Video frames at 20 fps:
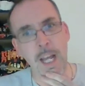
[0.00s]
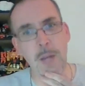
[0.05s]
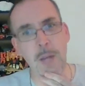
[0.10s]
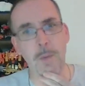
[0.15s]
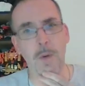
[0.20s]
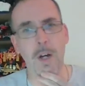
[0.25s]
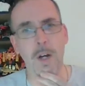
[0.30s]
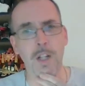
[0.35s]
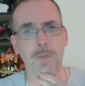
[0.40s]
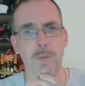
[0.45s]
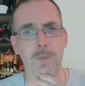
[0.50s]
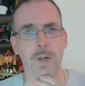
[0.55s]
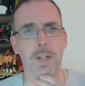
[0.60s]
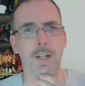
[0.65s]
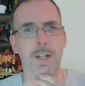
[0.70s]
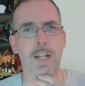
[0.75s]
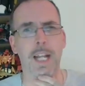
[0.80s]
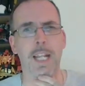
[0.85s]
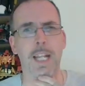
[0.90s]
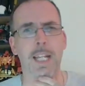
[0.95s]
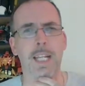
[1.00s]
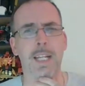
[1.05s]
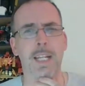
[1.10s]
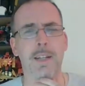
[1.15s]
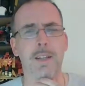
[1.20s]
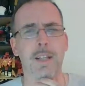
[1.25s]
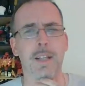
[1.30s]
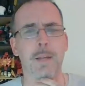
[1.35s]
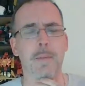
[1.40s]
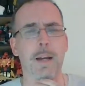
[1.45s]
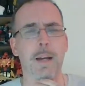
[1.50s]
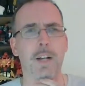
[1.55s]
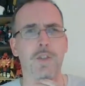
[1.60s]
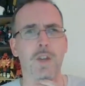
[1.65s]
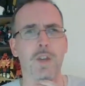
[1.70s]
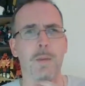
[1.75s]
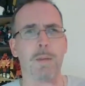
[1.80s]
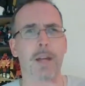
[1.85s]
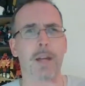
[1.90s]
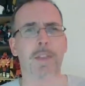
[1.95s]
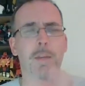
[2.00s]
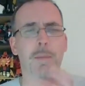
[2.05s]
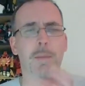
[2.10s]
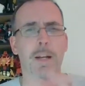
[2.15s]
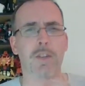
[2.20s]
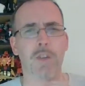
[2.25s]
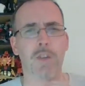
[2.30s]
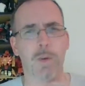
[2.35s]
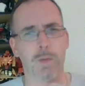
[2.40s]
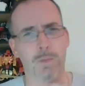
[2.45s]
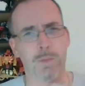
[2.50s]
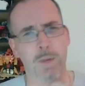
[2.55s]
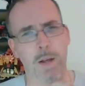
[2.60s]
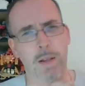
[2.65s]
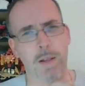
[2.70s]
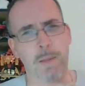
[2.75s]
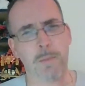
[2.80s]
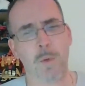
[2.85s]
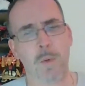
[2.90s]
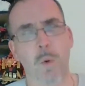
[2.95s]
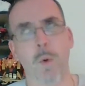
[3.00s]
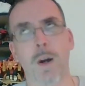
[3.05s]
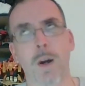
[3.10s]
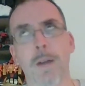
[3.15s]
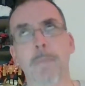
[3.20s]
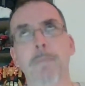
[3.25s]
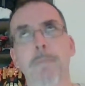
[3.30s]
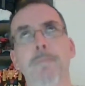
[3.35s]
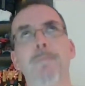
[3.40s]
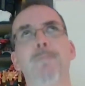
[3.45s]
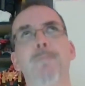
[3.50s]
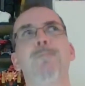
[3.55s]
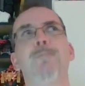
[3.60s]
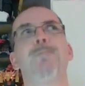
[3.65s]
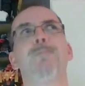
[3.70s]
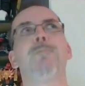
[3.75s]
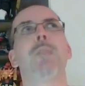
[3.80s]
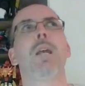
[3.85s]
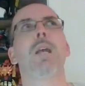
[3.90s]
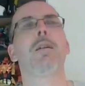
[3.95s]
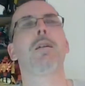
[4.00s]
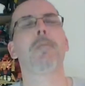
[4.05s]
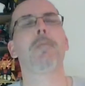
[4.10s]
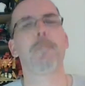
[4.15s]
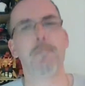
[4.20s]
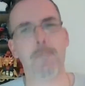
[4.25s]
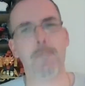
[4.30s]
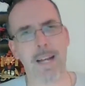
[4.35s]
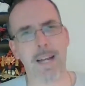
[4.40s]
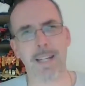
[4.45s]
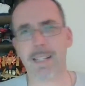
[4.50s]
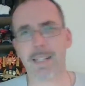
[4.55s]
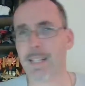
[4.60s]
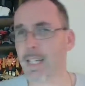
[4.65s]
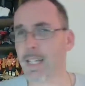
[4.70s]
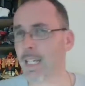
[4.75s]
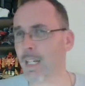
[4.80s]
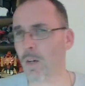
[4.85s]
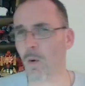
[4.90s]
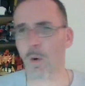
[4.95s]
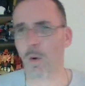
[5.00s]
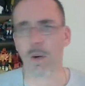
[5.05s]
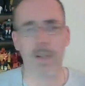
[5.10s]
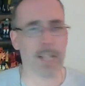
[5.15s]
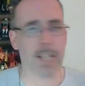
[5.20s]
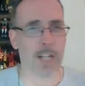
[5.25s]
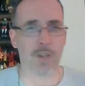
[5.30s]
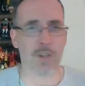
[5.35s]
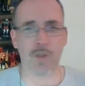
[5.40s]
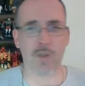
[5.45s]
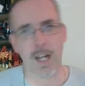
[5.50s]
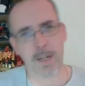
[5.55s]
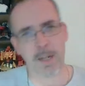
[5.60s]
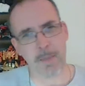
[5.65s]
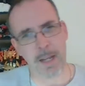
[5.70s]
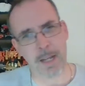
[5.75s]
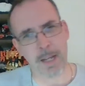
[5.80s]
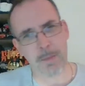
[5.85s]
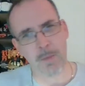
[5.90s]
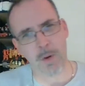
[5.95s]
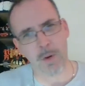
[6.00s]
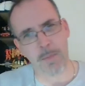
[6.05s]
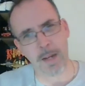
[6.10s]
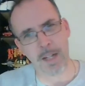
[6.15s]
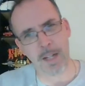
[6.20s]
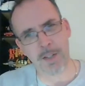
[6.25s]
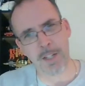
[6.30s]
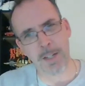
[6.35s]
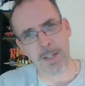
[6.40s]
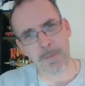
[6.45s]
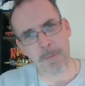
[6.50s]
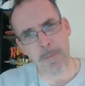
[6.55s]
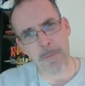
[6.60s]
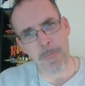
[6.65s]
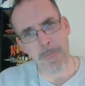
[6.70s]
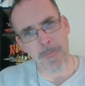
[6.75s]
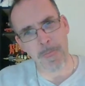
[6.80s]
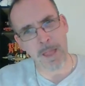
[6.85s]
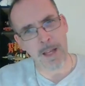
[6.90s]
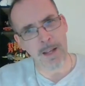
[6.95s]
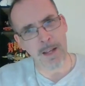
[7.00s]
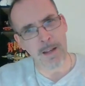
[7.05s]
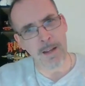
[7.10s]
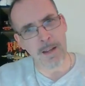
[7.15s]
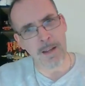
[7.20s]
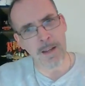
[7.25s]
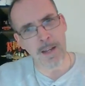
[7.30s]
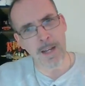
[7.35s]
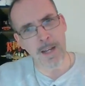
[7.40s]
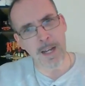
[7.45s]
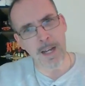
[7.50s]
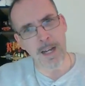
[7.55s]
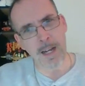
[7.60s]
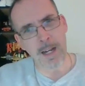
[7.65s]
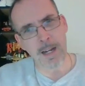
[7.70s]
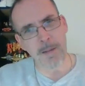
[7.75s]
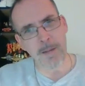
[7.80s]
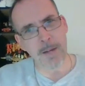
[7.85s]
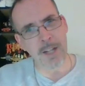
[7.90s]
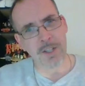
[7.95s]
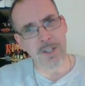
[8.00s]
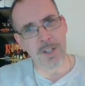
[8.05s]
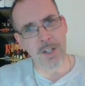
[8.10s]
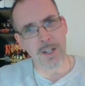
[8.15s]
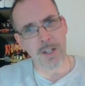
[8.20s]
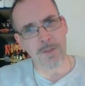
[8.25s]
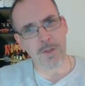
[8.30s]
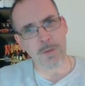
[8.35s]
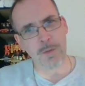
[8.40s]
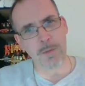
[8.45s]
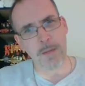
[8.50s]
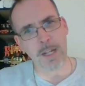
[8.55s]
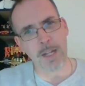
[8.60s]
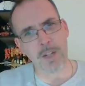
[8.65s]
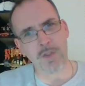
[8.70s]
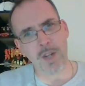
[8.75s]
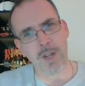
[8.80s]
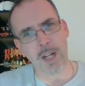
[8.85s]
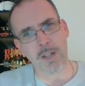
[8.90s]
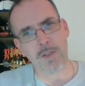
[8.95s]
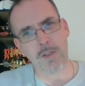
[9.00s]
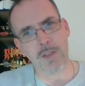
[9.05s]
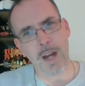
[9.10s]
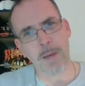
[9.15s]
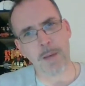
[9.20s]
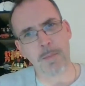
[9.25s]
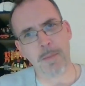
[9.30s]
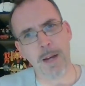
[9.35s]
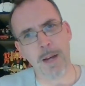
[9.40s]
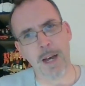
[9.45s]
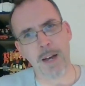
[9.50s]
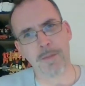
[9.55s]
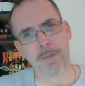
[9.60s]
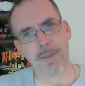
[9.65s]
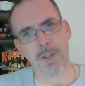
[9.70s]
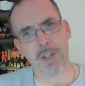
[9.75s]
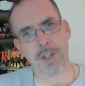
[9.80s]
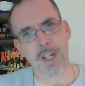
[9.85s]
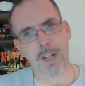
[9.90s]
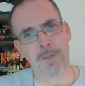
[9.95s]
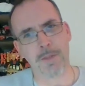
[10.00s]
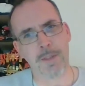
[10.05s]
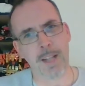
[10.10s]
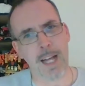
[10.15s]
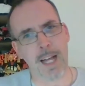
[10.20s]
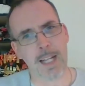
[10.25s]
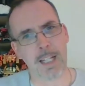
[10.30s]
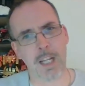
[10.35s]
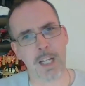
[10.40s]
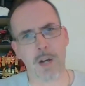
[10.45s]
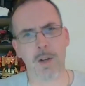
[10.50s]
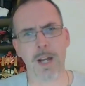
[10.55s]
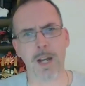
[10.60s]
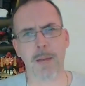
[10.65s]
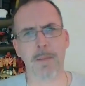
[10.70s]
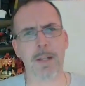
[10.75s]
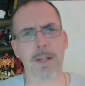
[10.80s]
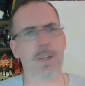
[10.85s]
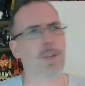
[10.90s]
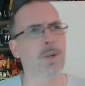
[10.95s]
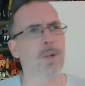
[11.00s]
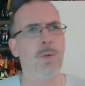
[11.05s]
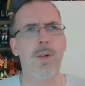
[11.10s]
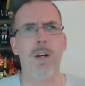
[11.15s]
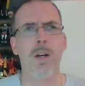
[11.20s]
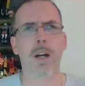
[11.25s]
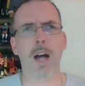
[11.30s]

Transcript: He was more entertaining than Megatron, but I think Megatron was probably more menacing, or they tried to make him more menacing. I still love Super Megatron. Grab him off the shelf a lot. Oh, yeah, me too.